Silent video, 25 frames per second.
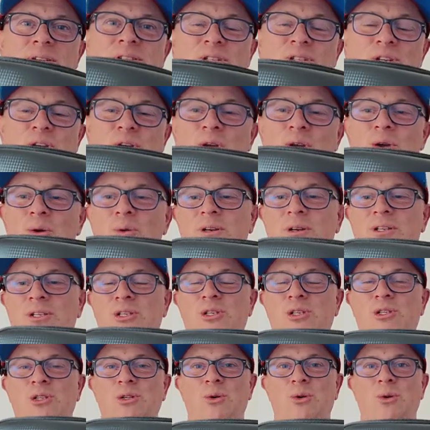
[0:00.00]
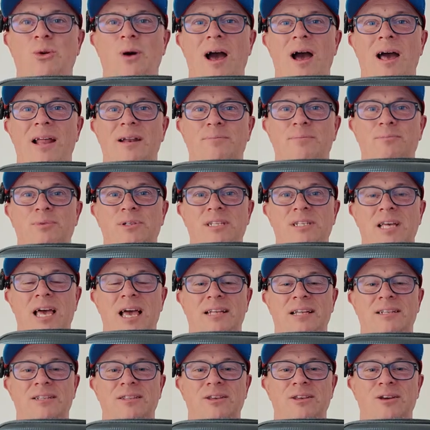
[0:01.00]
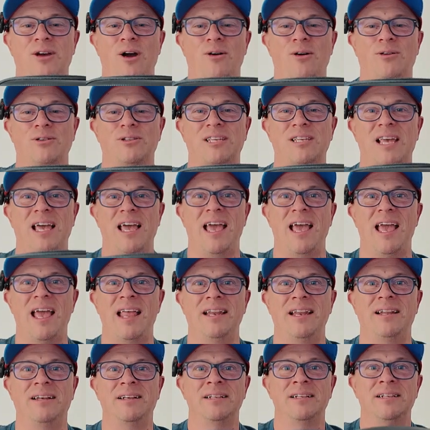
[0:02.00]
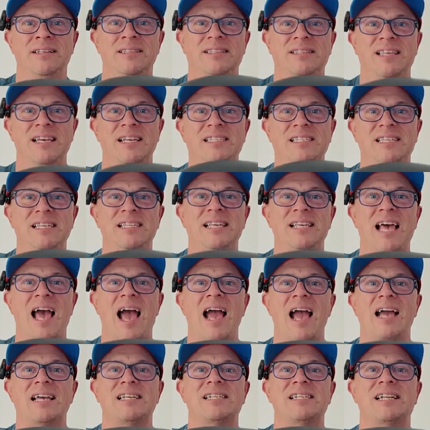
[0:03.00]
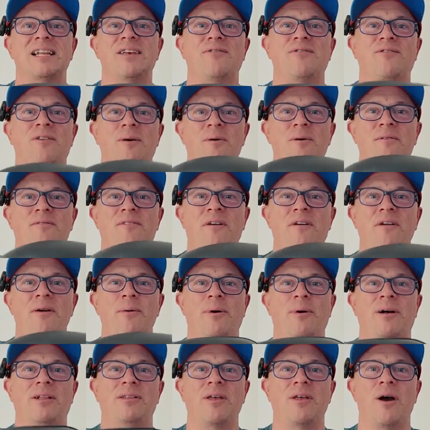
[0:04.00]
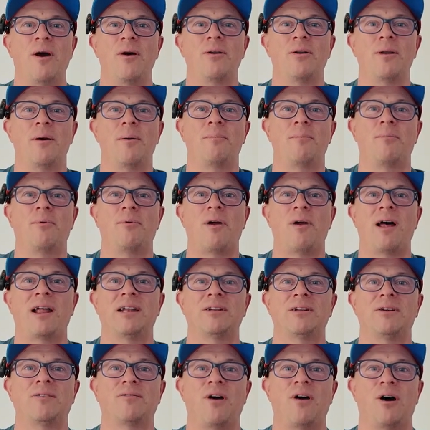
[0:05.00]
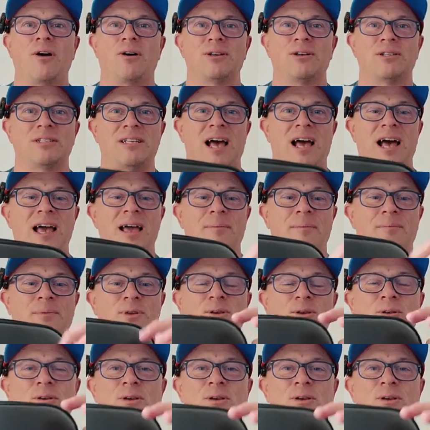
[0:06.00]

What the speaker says: to store and protect the goggles in. This is actually from a very well-known brand of goggles. I am